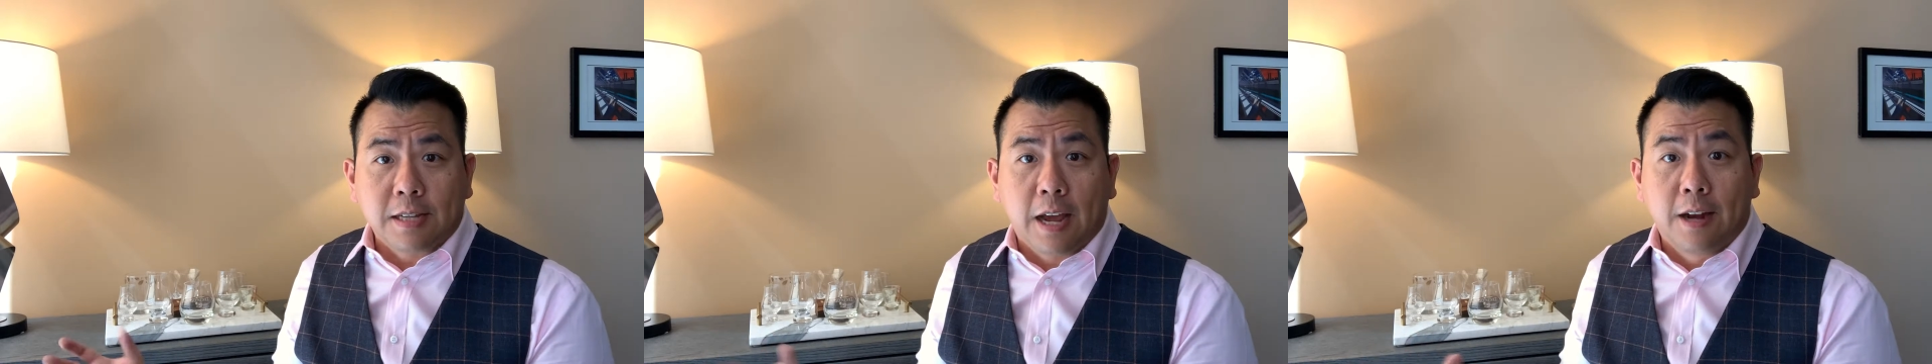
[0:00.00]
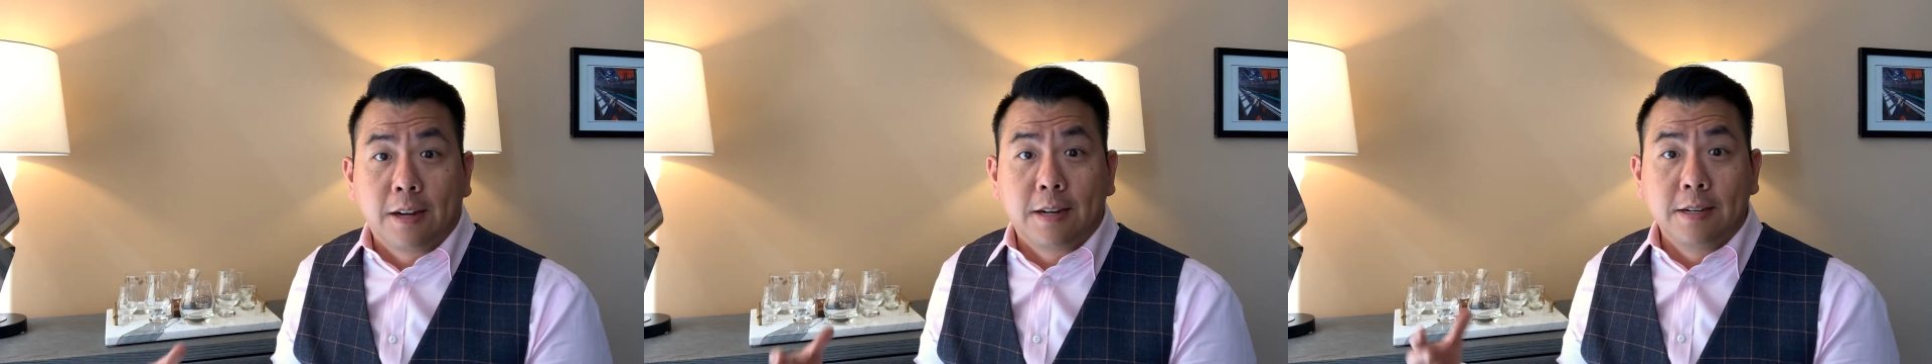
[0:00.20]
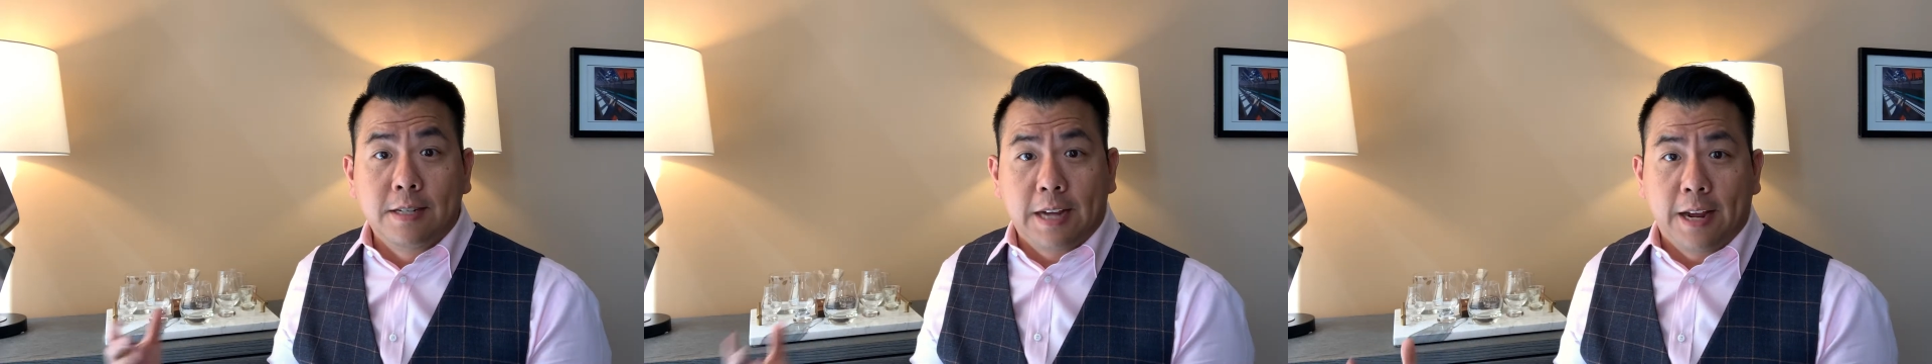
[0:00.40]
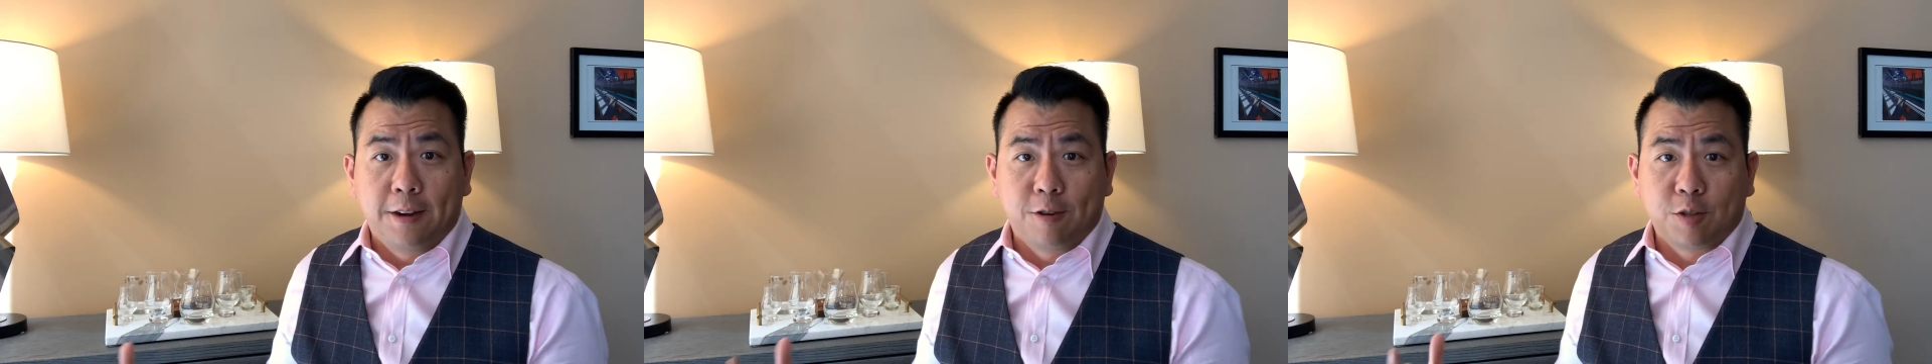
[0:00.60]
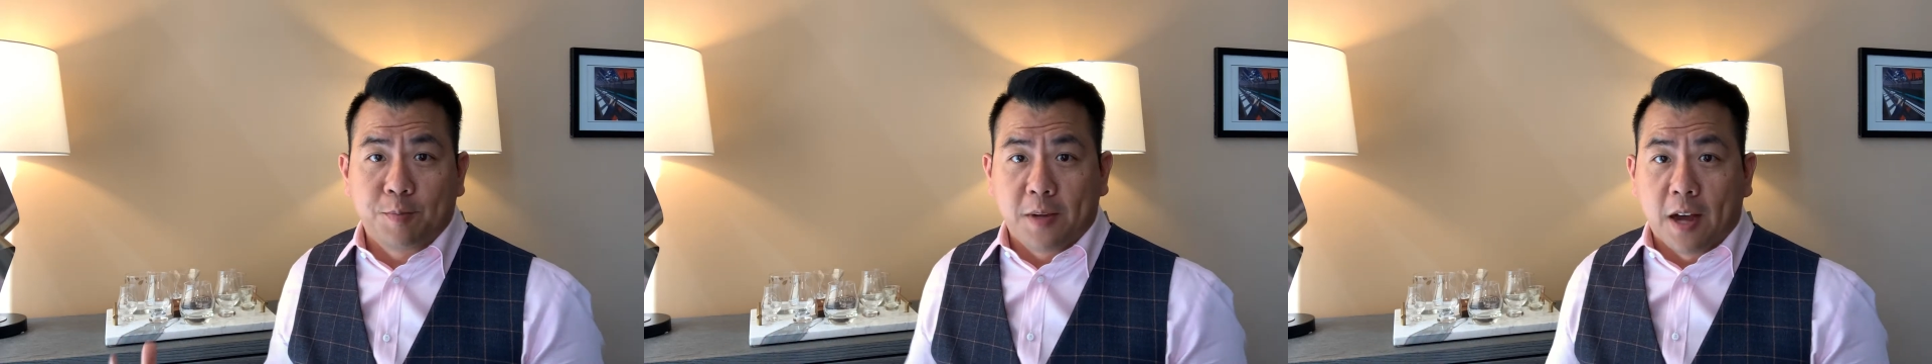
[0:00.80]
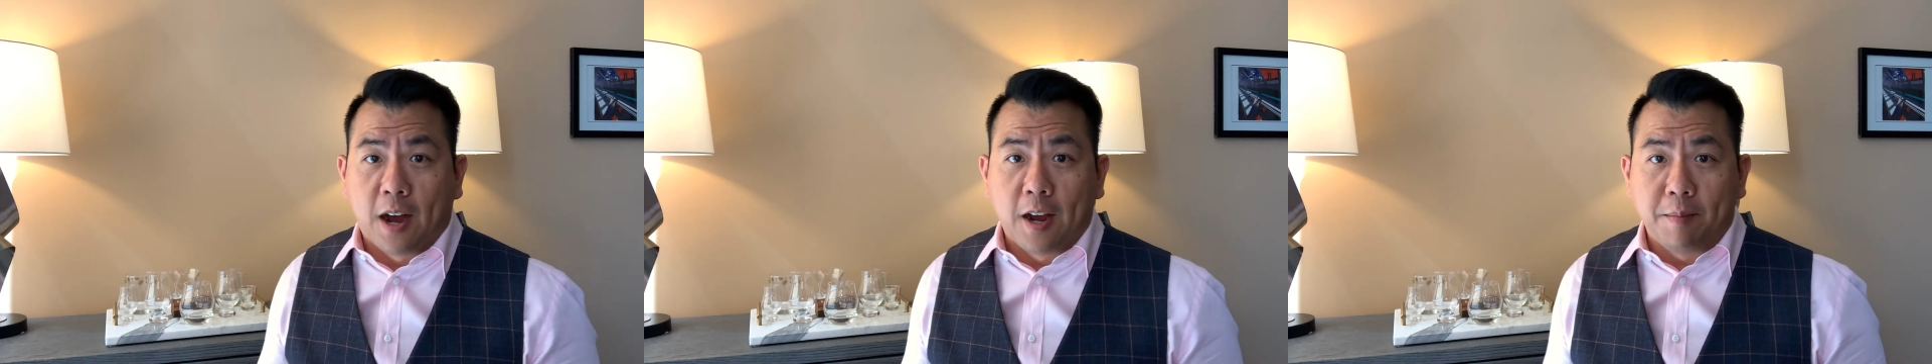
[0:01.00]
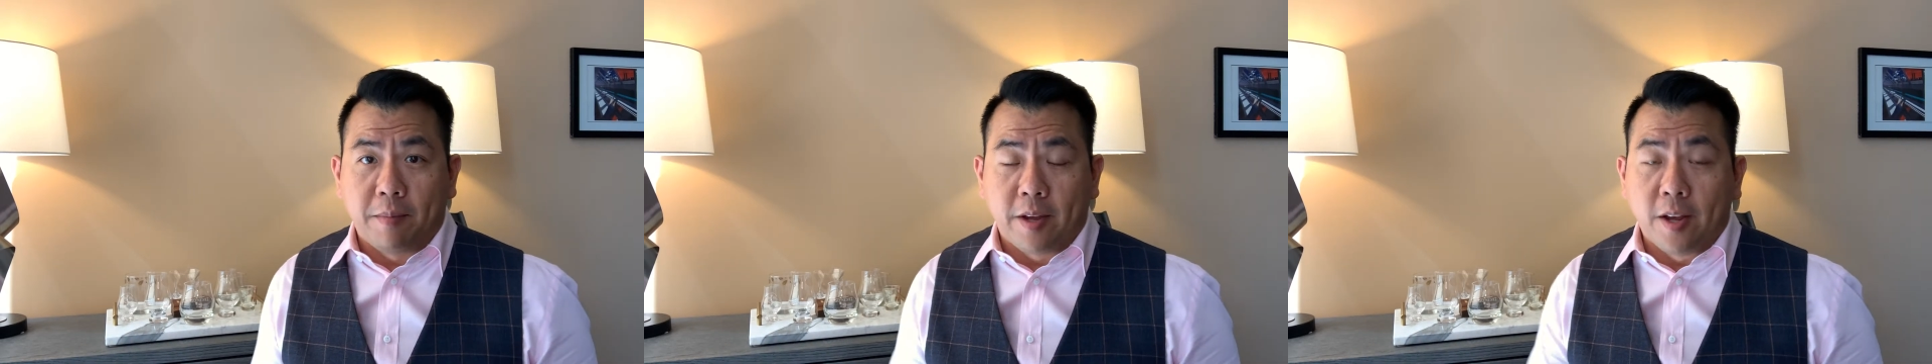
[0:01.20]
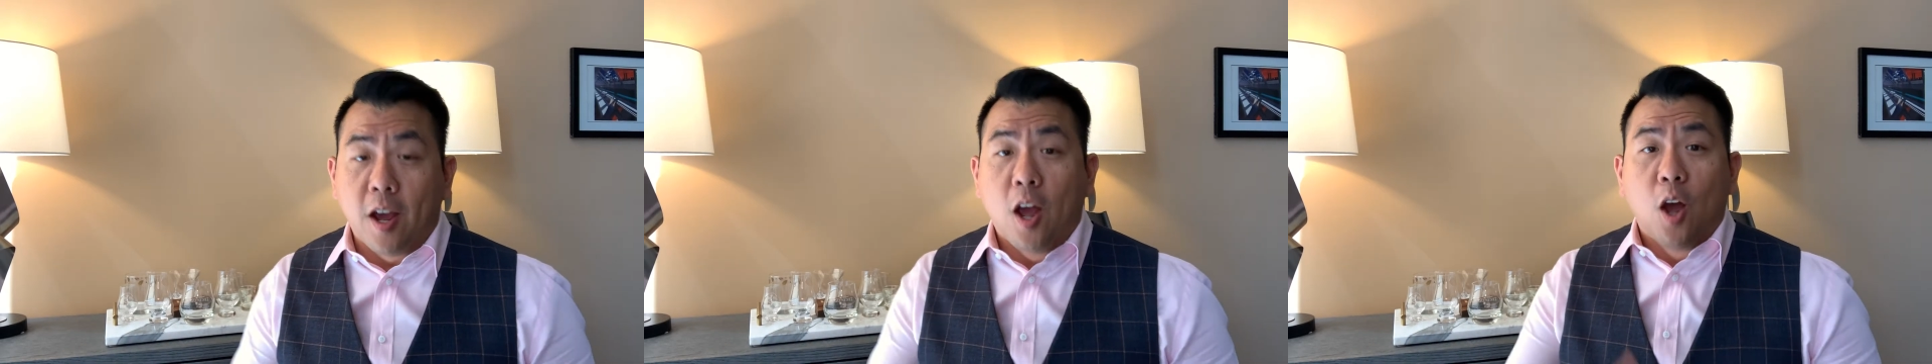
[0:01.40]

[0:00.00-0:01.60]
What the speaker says: and containers behind me.